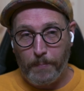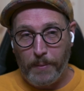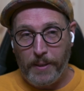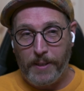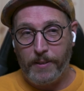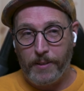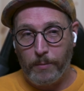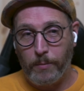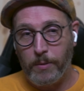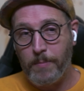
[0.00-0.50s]

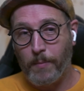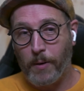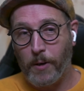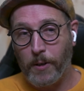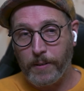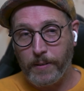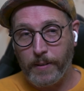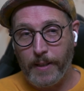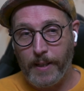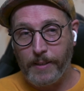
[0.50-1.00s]
beta that we
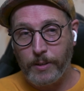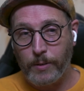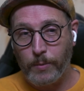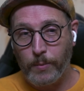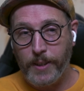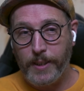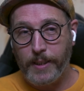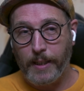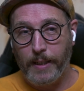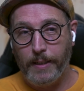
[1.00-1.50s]
marked last
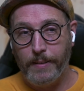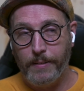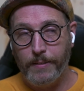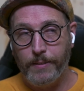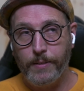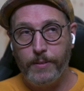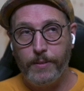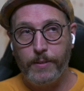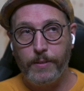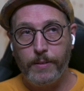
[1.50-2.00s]

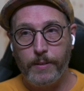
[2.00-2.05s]
weekend.